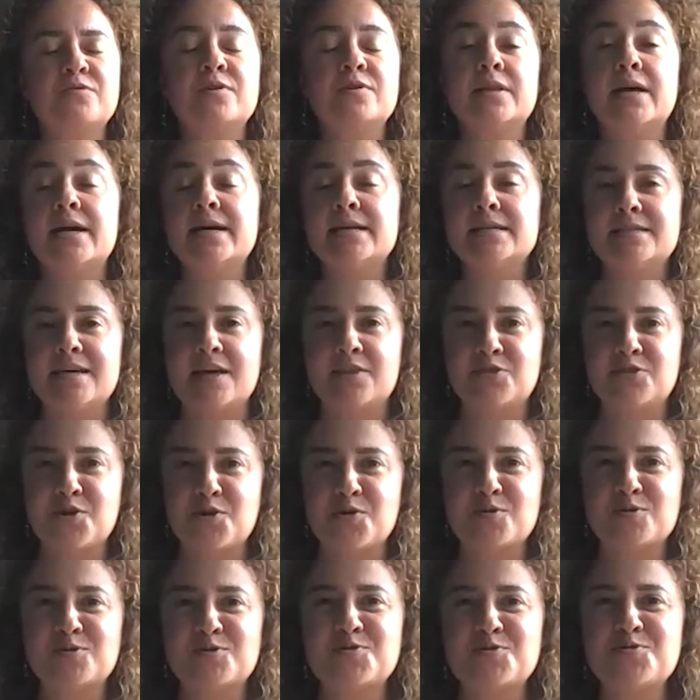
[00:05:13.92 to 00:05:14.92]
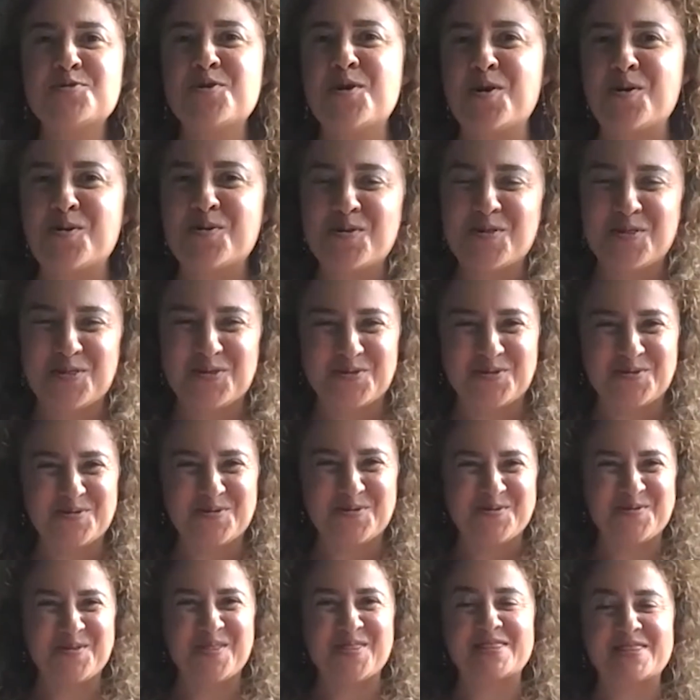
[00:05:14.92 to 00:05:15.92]
realize that those who go
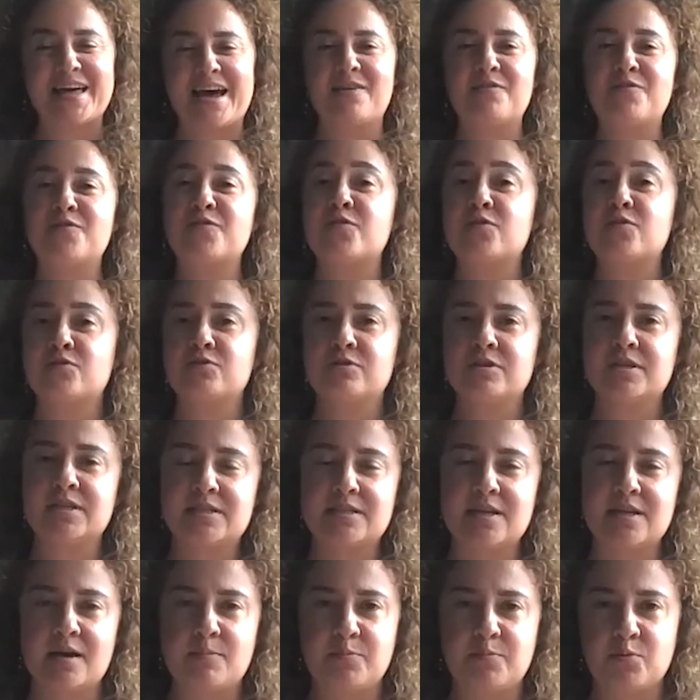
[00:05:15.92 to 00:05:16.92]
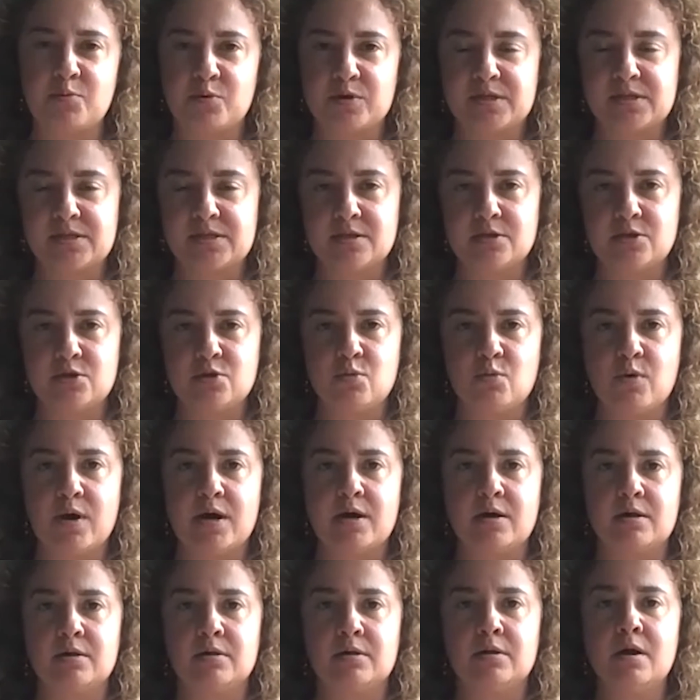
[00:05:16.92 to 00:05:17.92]
through that further step with
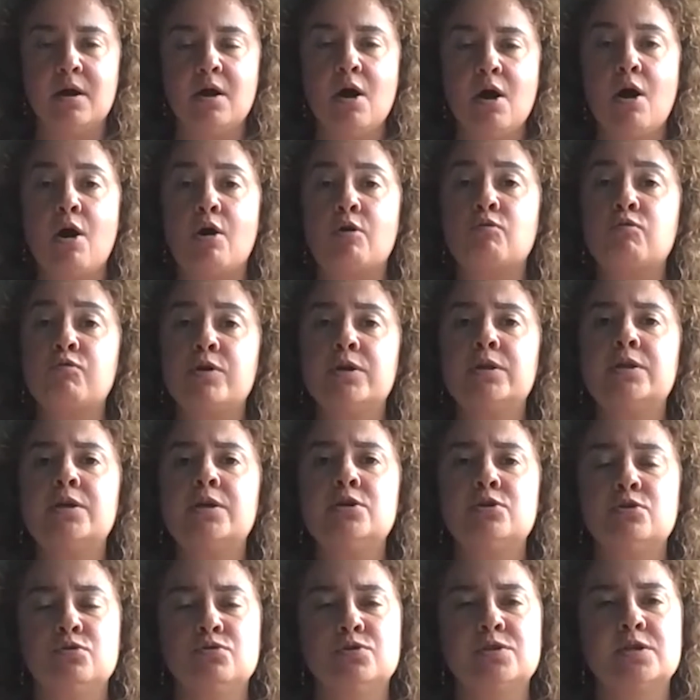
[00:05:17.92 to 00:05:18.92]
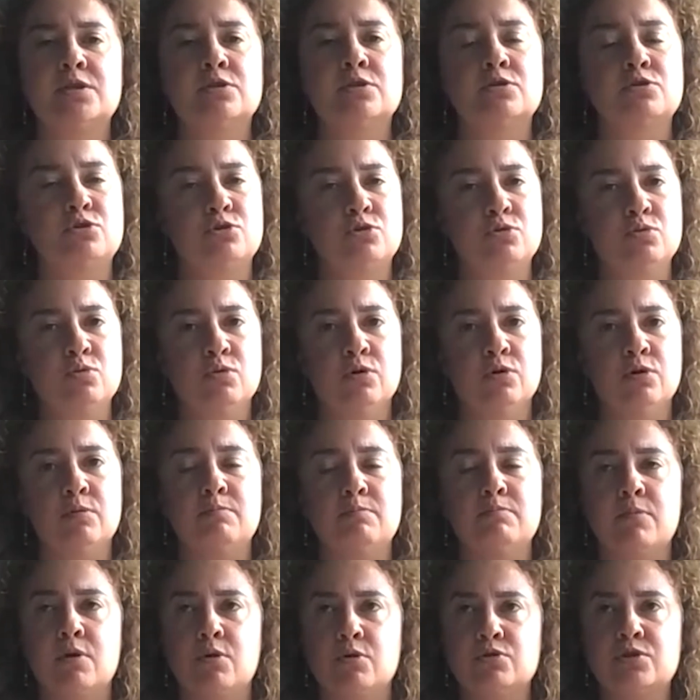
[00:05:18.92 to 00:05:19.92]
CQL are really using the tool
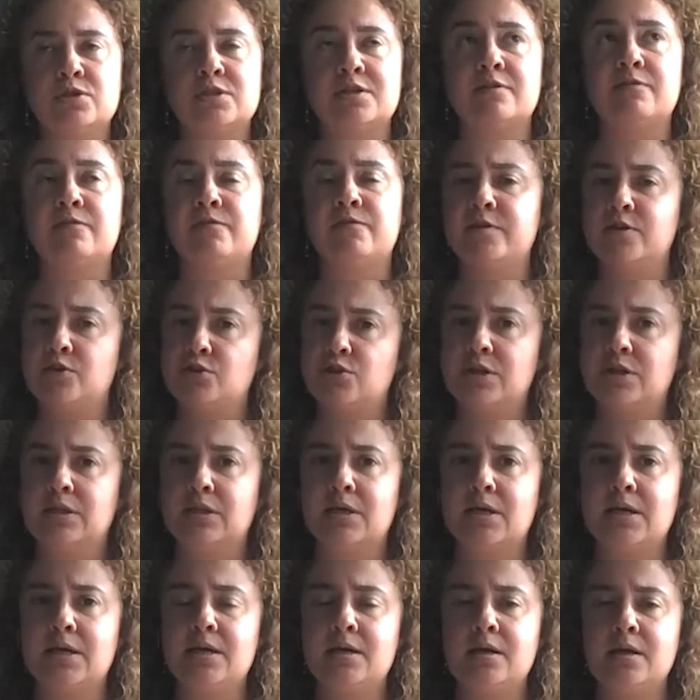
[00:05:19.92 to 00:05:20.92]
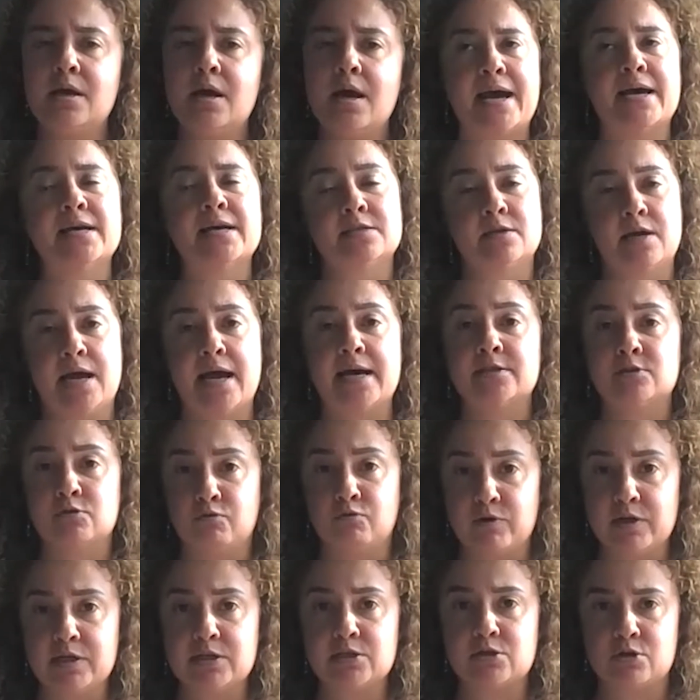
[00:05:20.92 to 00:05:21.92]
most efficiently as a
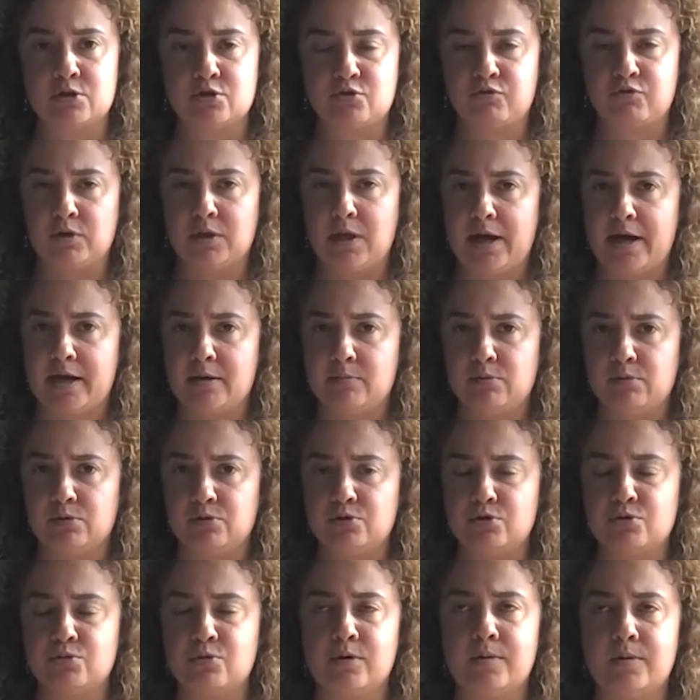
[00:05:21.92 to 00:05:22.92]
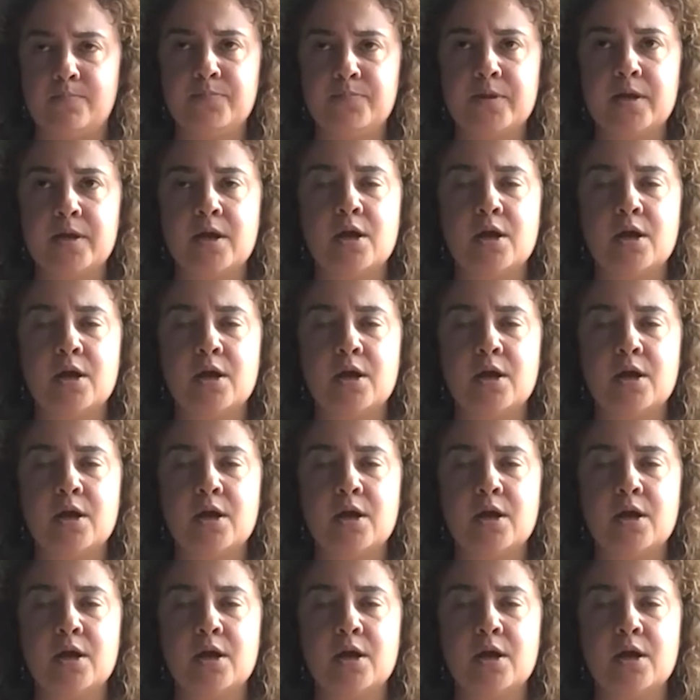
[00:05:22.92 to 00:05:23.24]
research reliable tool.